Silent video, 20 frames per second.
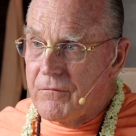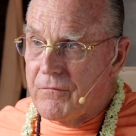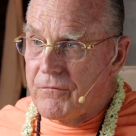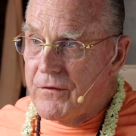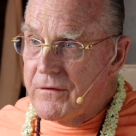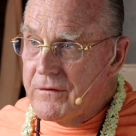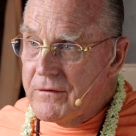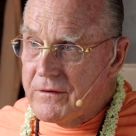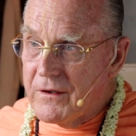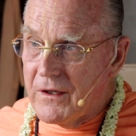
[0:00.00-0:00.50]

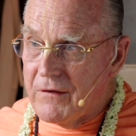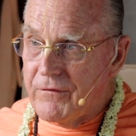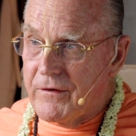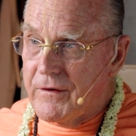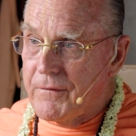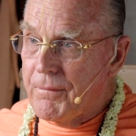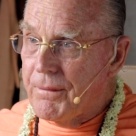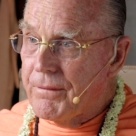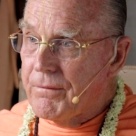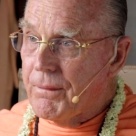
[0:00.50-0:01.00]

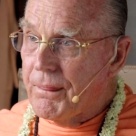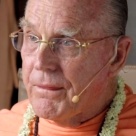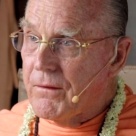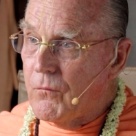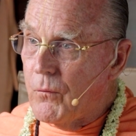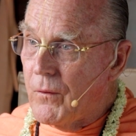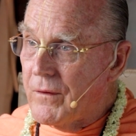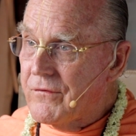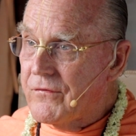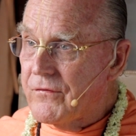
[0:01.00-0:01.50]
Vrindadevi
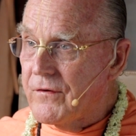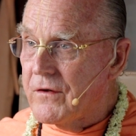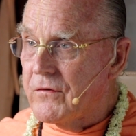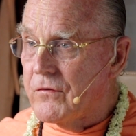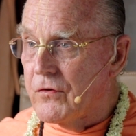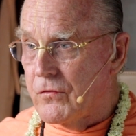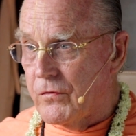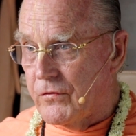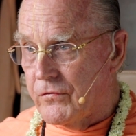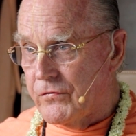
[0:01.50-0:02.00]
once said to
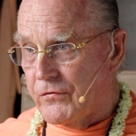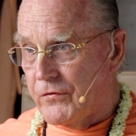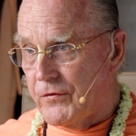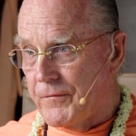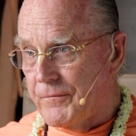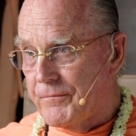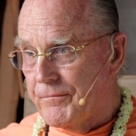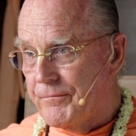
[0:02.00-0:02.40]
Krishna,